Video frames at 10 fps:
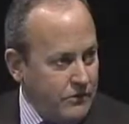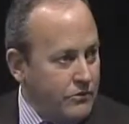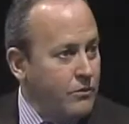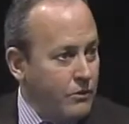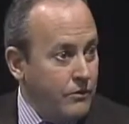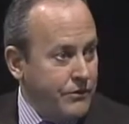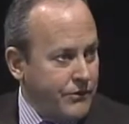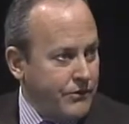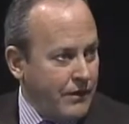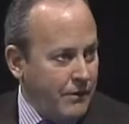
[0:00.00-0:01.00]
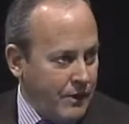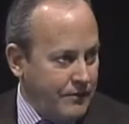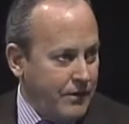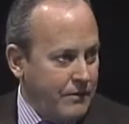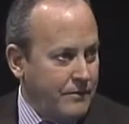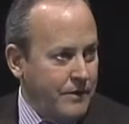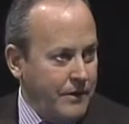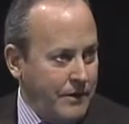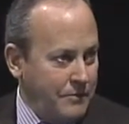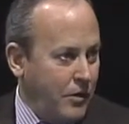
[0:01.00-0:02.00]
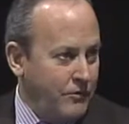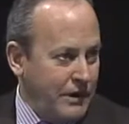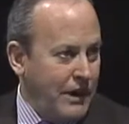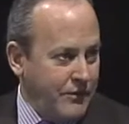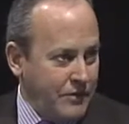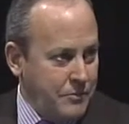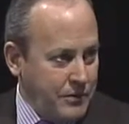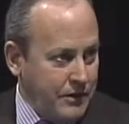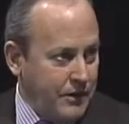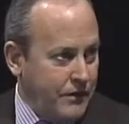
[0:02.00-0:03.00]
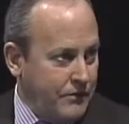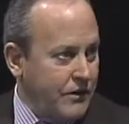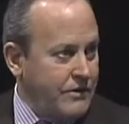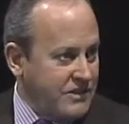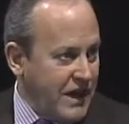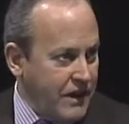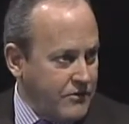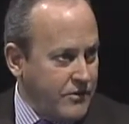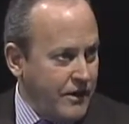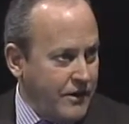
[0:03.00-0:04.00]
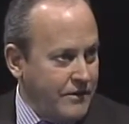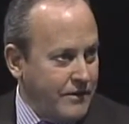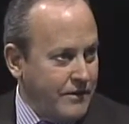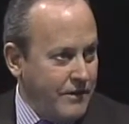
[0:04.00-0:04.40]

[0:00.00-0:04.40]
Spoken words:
tools, however, over the last couple of years, like Scantron,